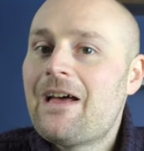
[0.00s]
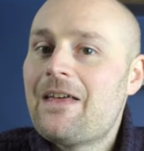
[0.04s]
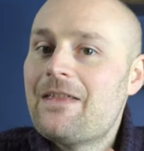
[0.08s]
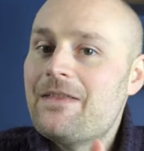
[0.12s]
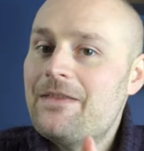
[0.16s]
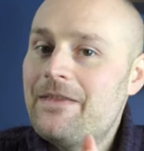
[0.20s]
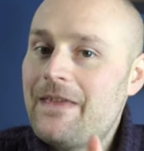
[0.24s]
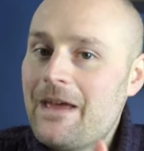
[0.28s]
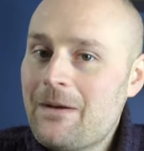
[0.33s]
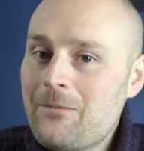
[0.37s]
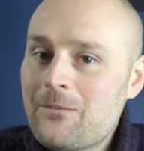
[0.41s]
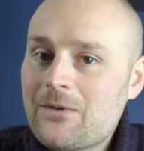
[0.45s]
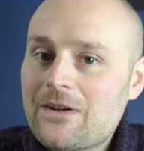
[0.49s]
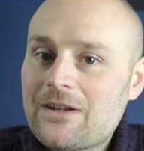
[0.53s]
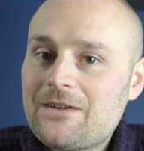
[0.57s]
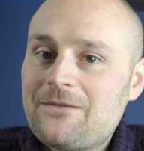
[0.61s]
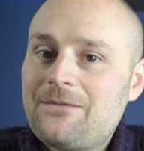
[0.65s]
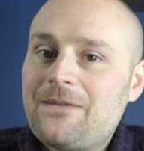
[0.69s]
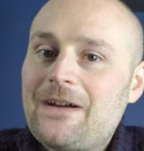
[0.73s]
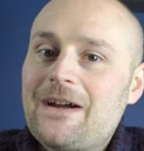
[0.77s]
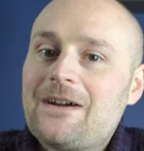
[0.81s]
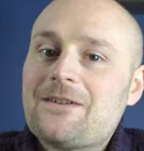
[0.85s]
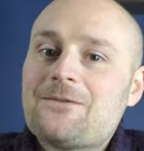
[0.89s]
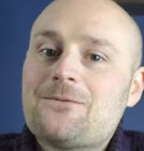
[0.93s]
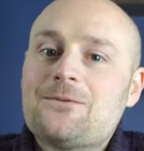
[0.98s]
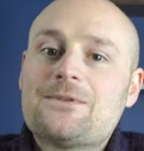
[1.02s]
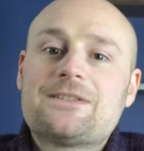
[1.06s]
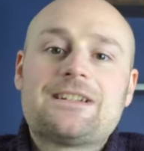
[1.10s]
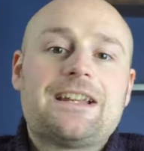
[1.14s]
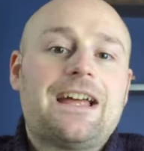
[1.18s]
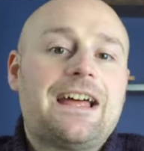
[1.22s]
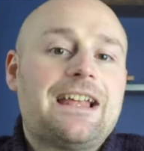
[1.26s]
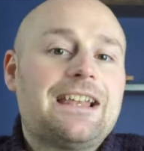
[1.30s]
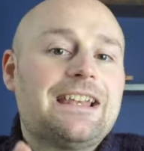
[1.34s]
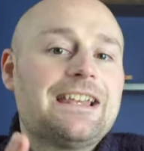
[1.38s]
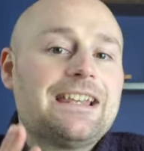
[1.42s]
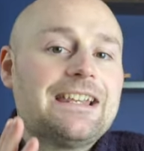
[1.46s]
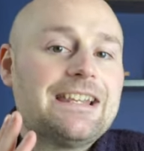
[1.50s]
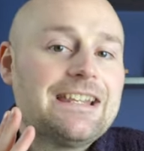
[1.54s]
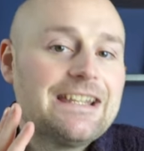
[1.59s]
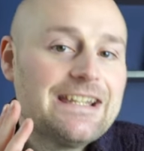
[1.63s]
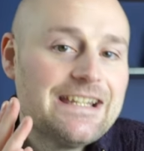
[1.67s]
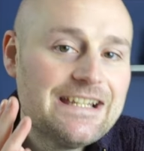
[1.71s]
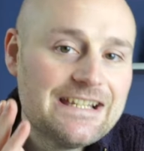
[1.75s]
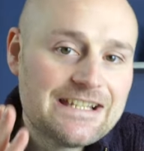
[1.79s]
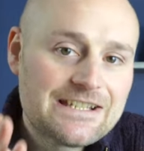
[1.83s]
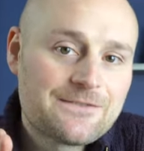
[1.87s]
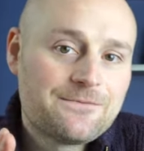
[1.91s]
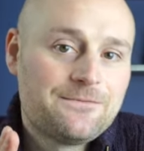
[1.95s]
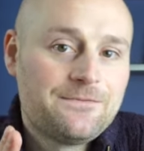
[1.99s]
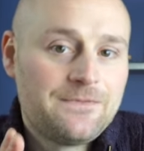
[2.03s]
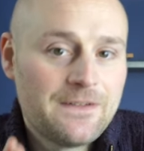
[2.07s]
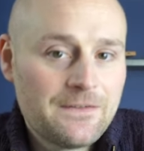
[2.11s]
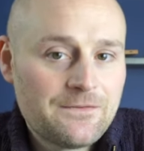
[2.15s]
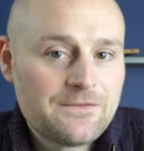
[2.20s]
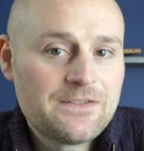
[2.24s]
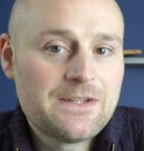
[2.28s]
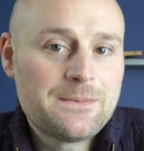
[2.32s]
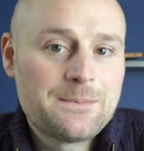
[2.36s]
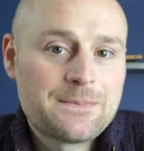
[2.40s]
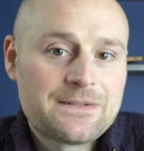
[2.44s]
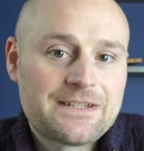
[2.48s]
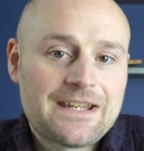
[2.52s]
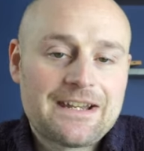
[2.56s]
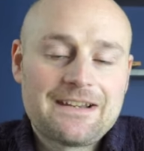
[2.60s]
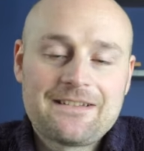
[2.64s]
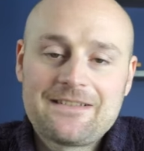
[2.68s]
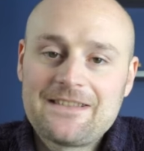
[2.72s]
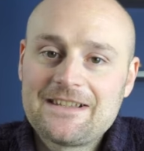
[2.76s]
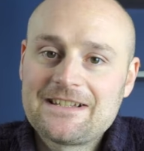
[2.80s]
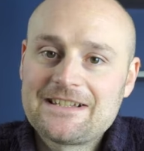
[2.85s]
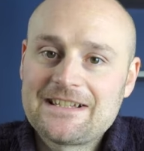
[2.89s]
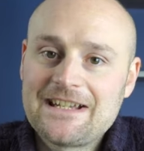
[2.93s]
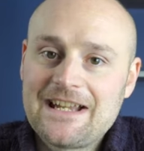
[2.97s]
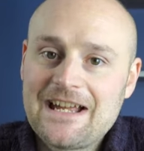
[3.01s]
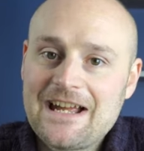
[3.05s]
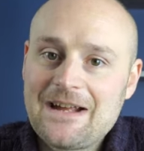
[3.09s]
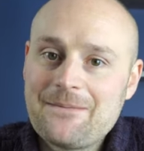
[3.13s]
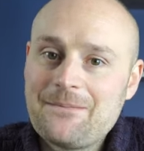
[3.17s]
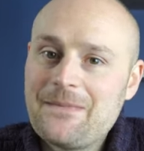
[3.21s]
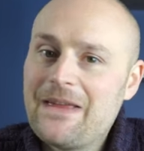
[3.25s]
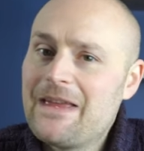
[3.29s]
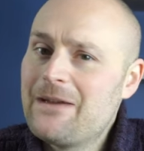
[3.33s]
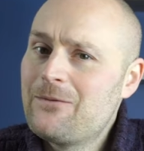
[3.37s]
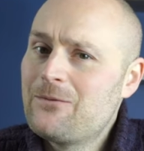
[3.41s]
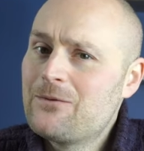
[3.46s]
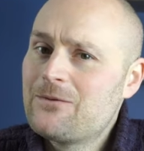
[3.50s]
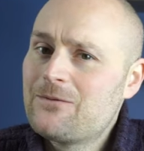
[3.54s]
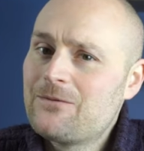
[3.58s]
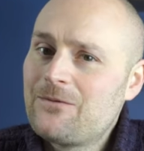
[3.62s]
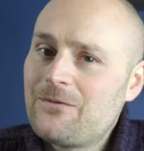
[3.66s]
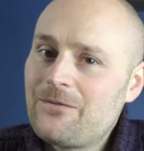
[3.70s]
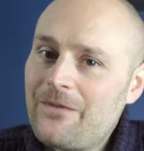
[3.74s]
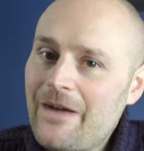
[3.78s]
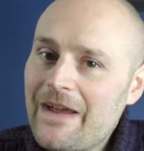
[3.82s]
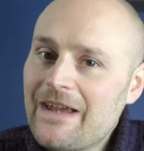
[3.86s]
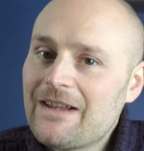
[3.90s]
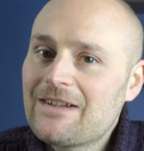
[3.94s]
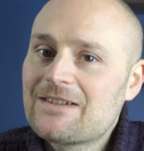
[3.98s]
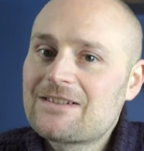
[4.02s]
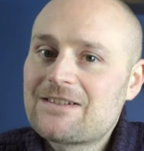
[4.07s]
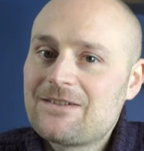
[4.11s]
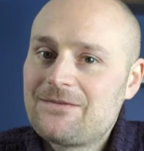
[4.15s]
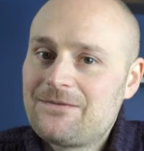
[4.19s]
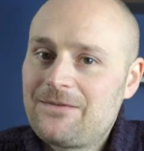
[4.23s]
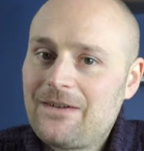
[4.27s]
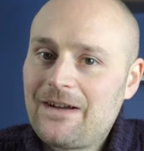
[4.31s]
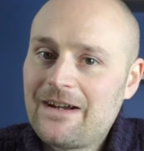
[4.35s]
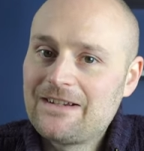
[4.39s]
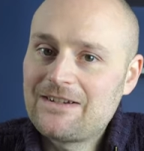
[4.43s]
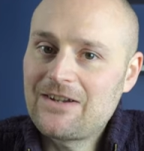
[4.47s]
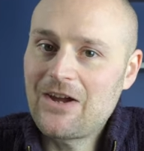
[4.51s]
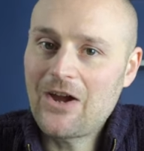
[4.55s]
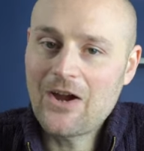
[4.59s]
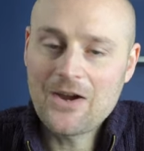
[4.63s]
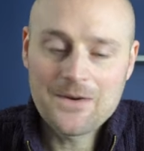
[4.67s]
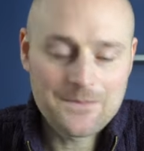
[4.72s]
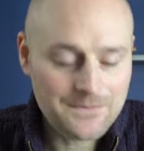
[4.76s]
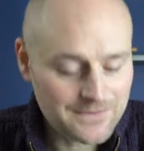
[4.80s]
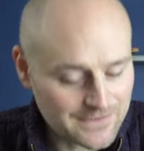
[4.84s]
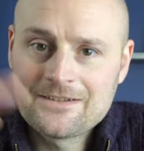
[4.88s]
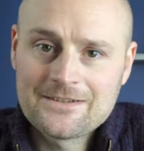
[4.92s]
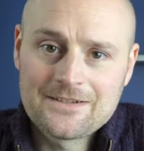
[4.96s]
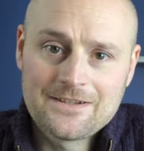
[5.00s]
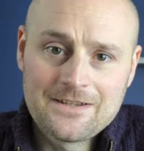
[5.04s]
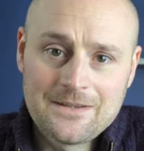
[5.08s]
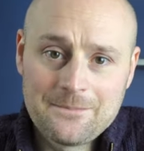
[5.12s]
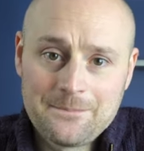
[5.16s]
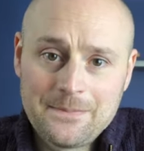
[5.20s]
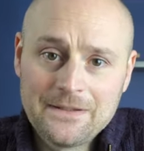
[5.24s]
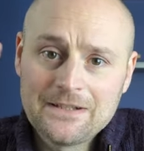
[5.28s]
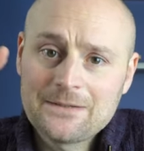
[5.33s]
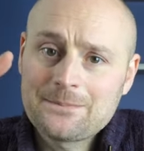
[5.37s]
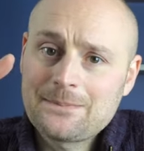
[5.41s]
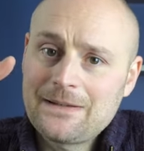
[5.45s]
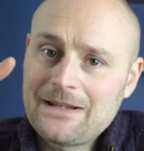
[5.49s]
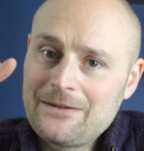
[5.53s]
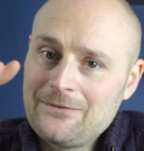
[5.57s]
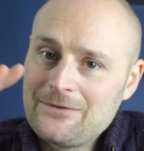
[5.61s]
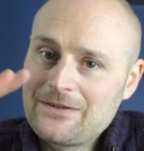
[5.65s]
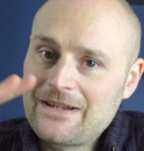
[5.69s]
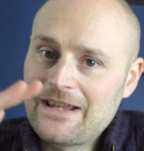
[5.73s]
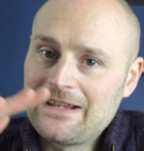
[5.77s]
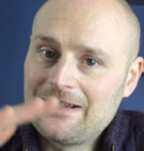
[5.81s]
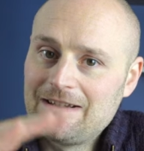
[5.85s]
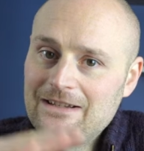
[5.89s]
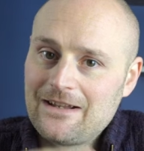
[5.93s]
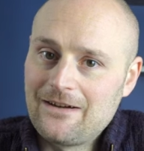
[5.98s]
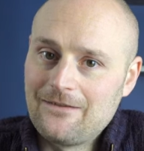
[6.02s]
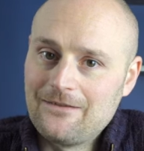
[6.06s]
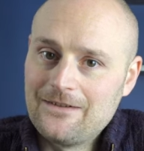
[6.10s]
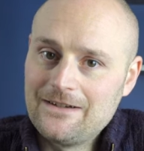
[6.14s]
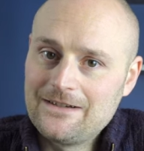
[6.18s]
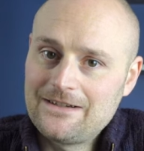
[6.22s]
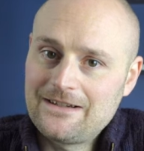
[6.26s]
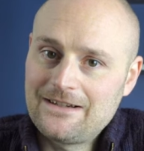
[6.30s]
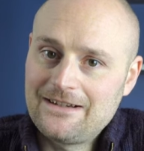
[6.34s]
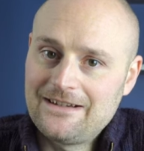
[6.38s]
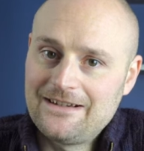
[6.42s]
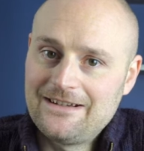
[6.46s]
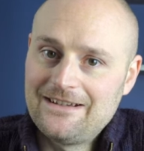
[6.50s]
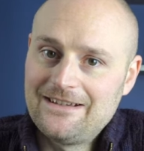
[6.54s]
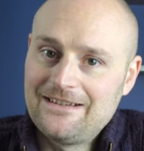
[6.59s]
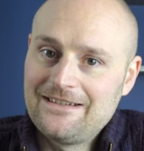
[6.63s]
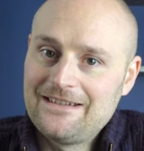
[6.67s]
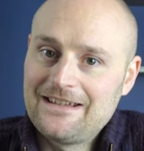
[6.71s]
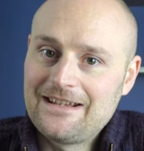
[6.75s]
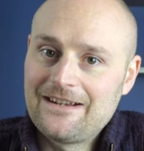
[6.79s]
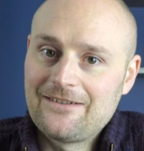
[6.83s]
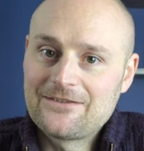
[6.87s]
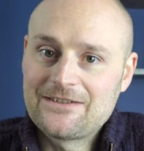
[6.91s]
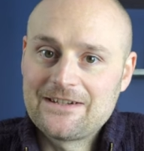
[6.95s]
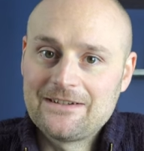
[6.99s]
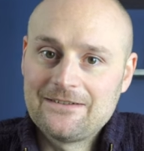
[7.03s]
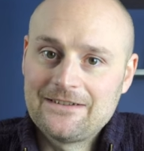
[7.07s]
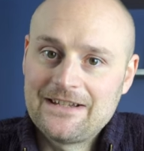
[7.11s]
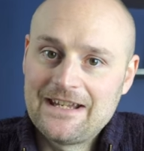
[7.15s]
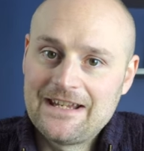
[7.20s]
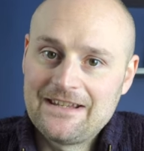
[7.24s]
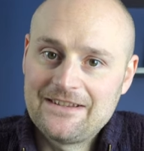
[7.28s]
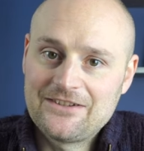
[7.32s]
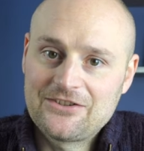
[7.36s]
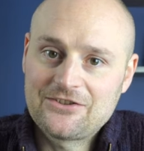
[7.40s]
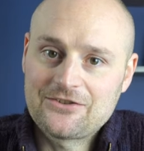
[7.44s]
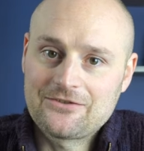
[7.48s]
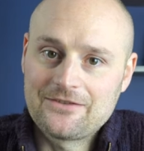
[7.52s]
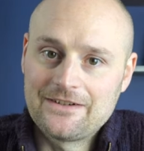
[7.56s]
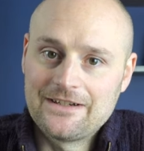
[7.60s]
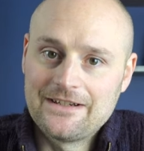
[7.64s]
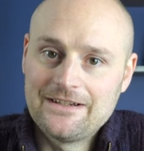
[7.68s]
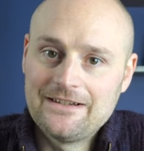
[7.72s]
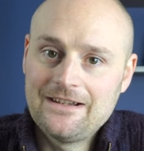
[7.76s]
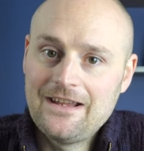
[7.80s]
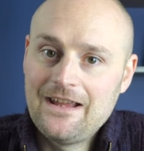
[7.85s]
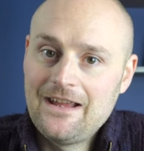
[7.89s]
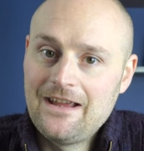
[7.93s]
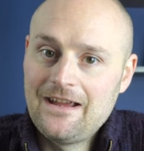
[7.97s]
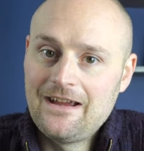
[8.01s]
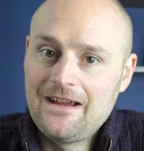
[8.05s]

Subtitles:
Then what I found was at least 50% of the time, it would fail to find homes. So the build plate would get lowered, and then obviously it would hit the screen,